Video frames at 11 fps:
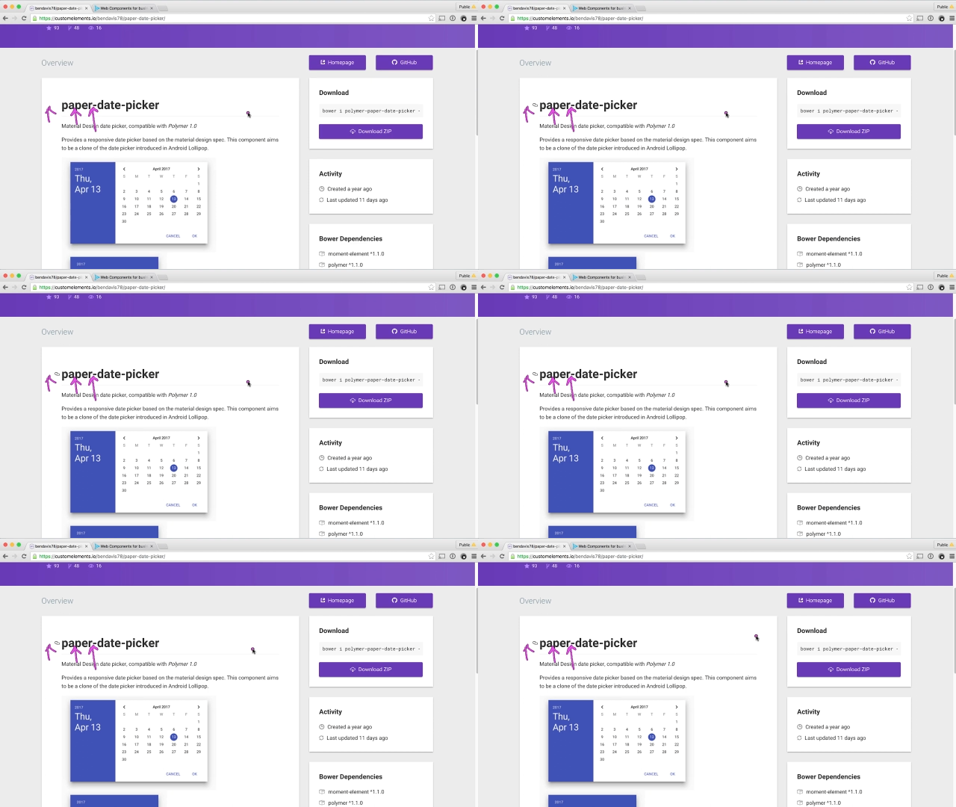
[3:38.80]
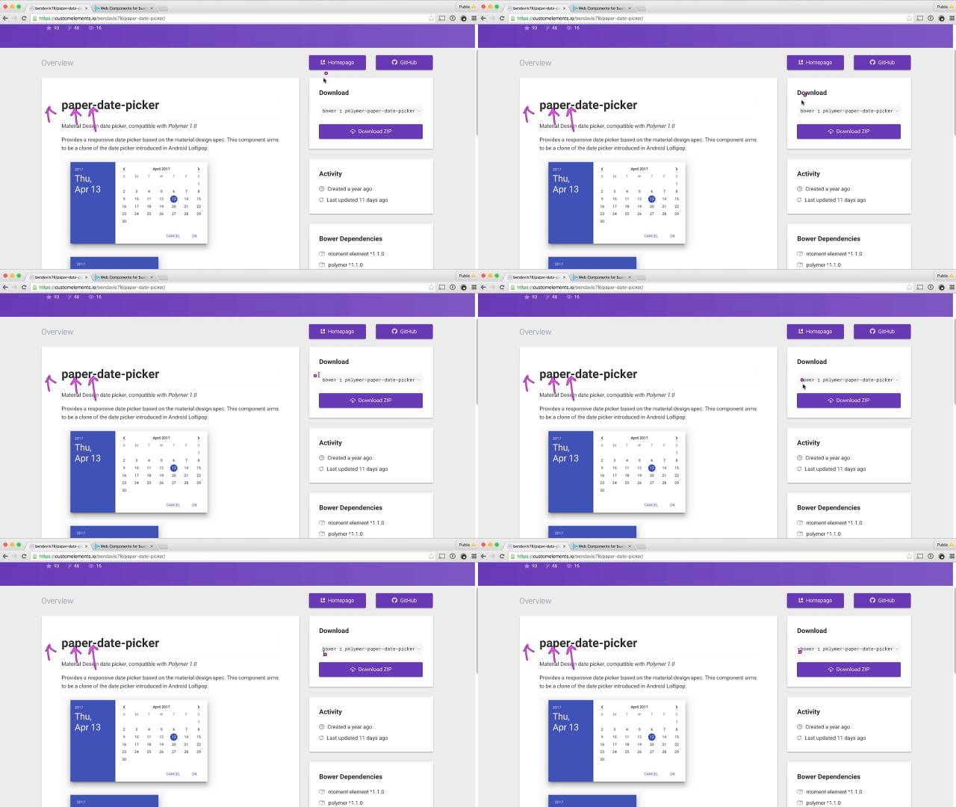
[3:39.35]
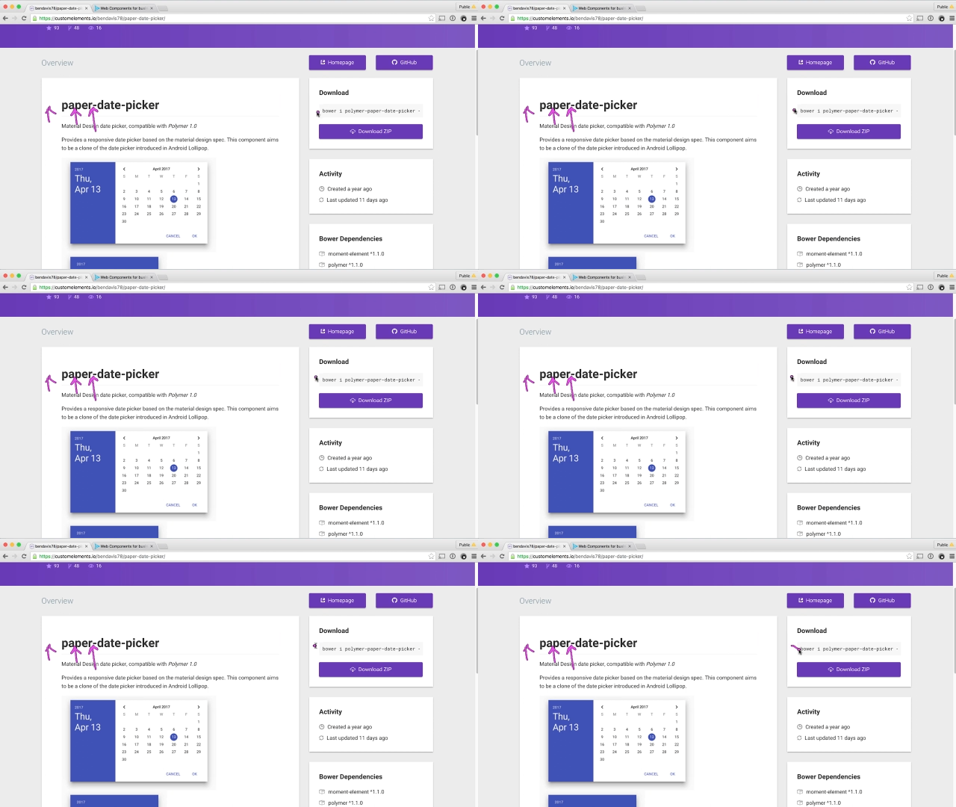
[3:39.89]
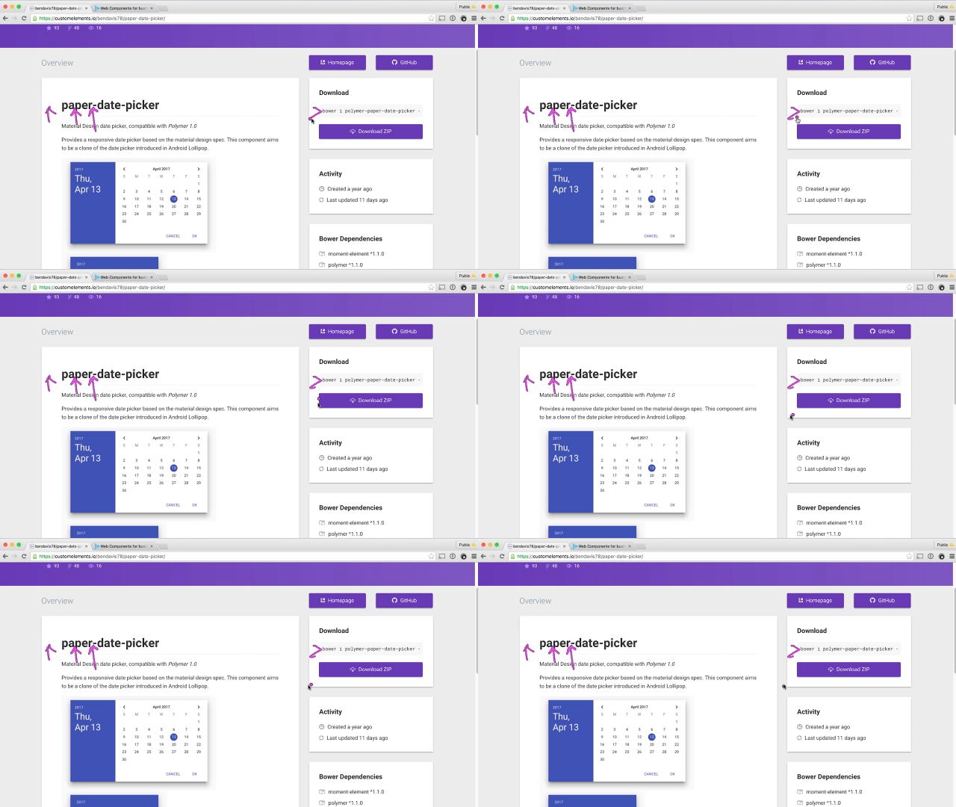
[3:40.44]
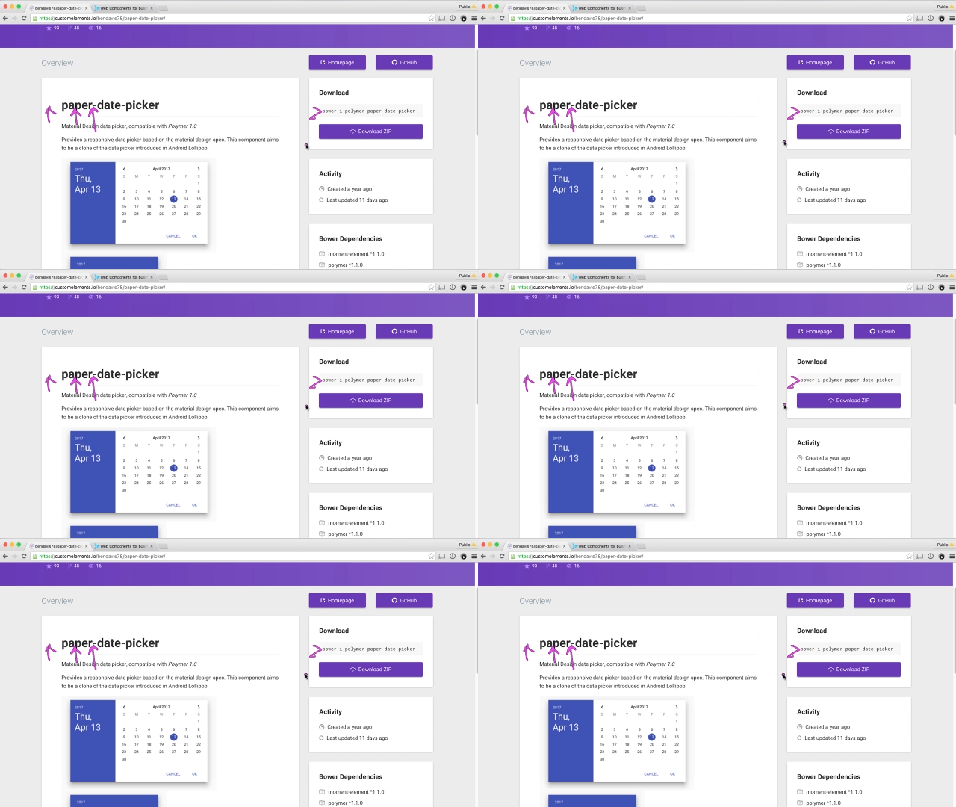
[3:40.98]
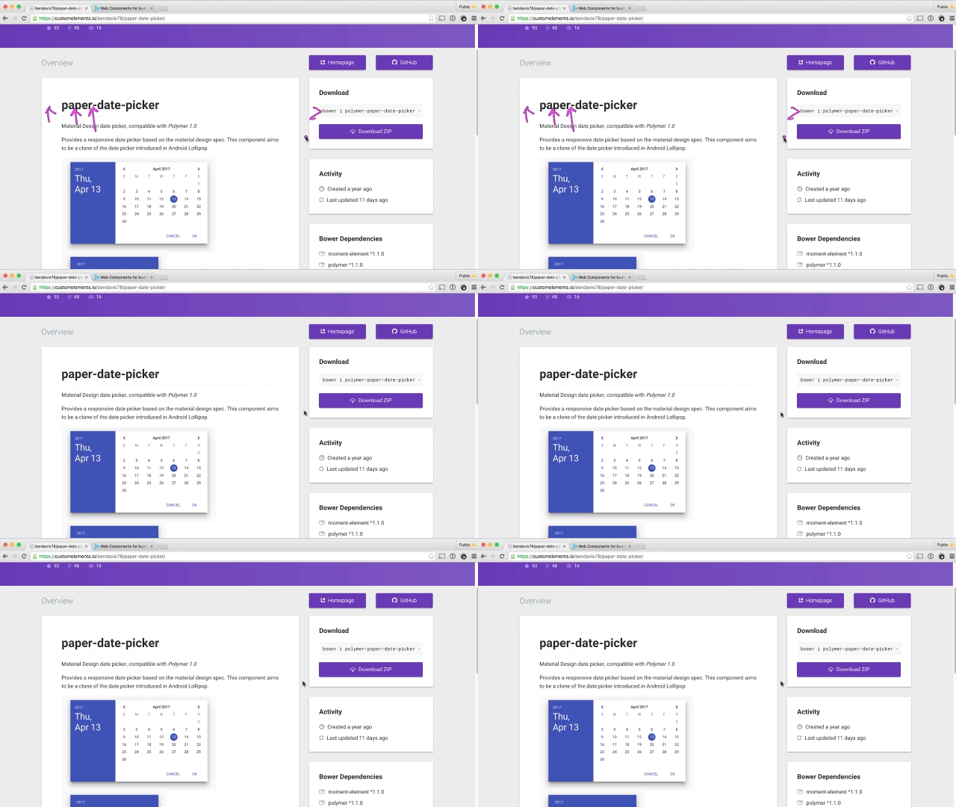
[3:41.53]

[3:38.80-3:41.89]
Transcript: [unreadable: no face in view]